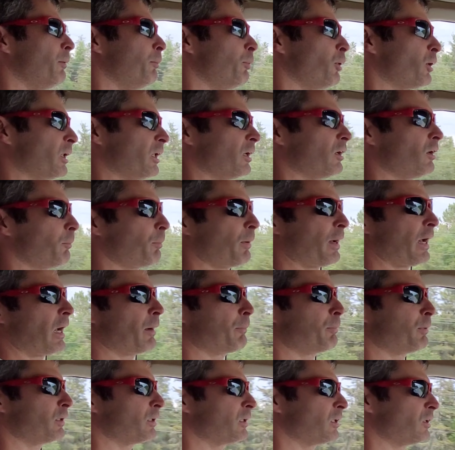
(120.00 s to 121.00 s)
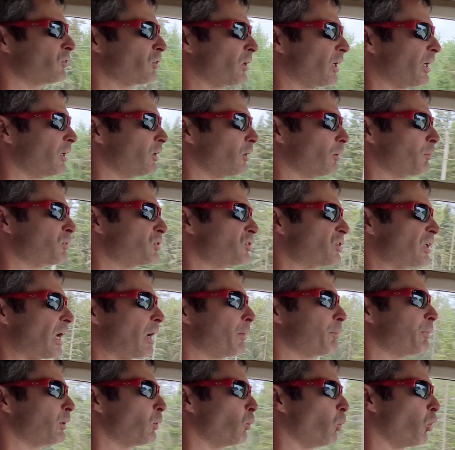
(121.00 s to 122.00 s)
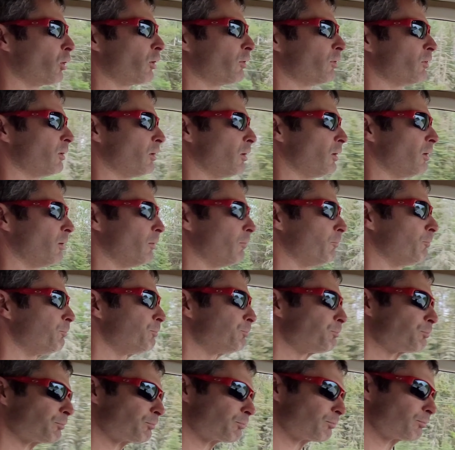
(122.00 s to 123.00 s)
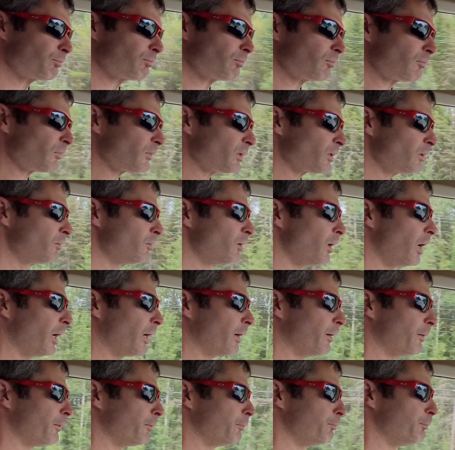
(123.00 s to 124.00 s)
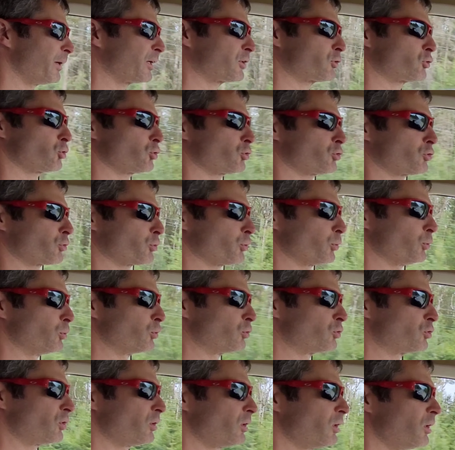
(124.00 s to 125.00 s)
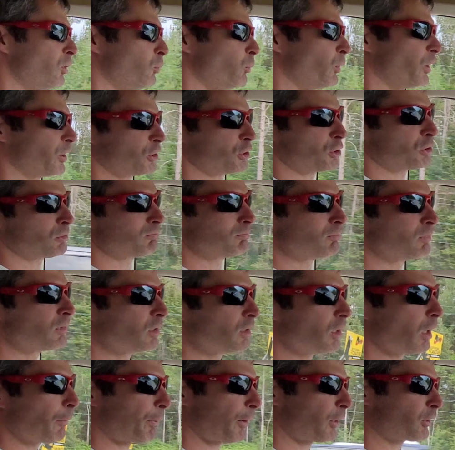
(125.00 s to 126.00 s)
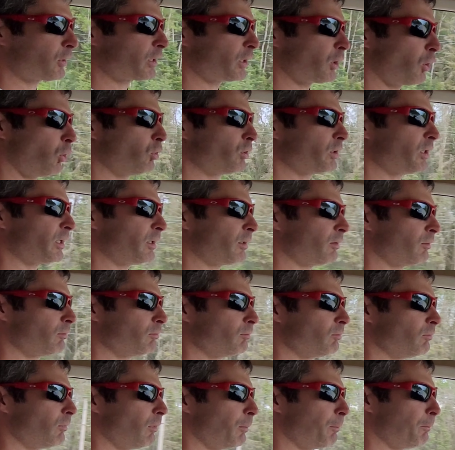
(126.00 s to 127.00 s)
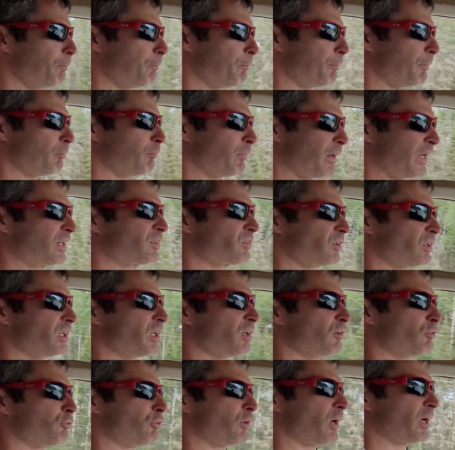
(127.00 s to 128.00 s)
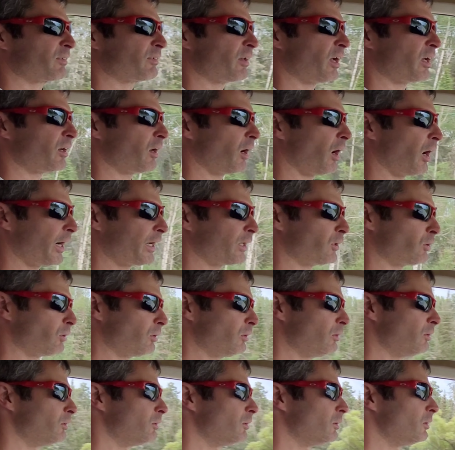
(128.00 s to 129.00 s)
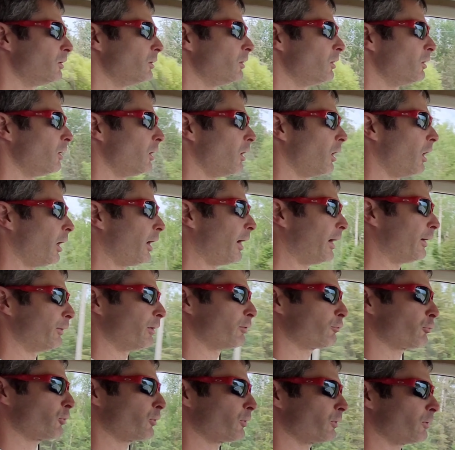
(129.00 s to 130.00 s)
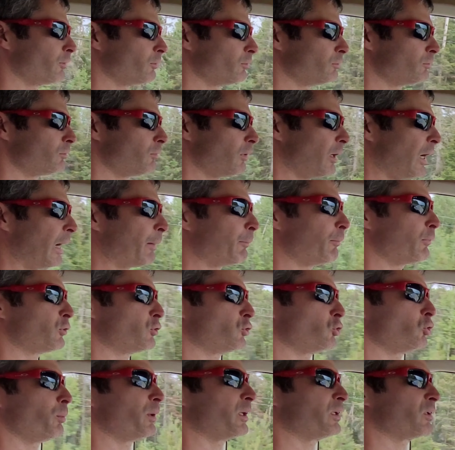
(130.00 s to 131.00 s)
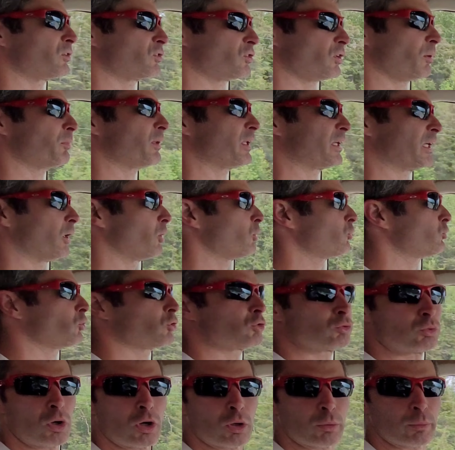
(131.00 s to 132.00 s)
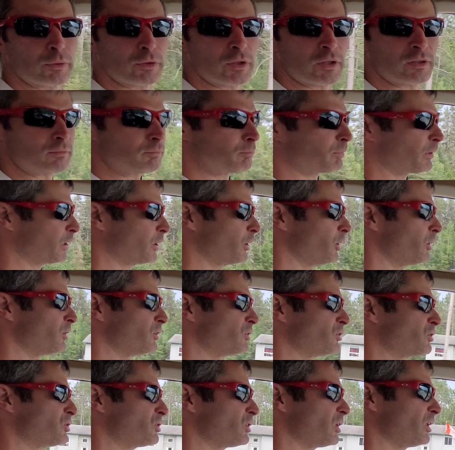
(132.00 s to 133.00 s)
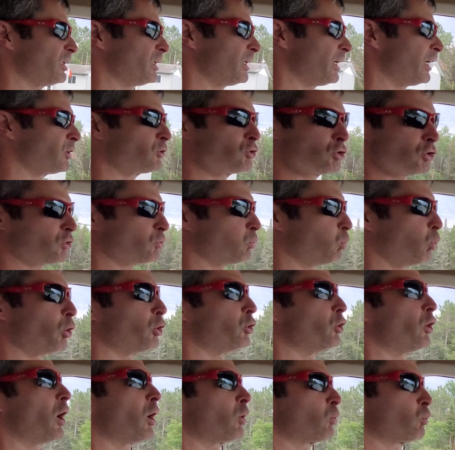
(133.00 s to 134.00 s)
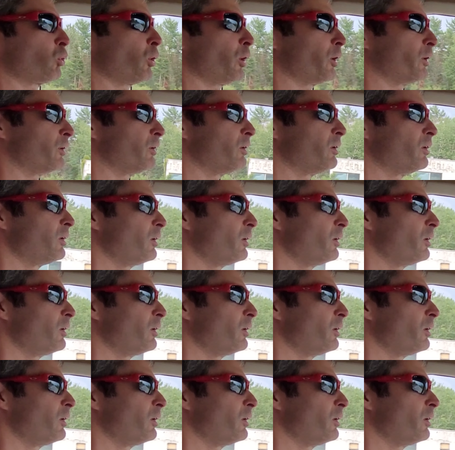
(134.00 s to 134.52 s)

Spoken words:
What ended up happening is I ended up snapping one of the mixture screws, which apparently only makes any effect at idle. However, I'm assuming something else was wrong with it because it just would not run.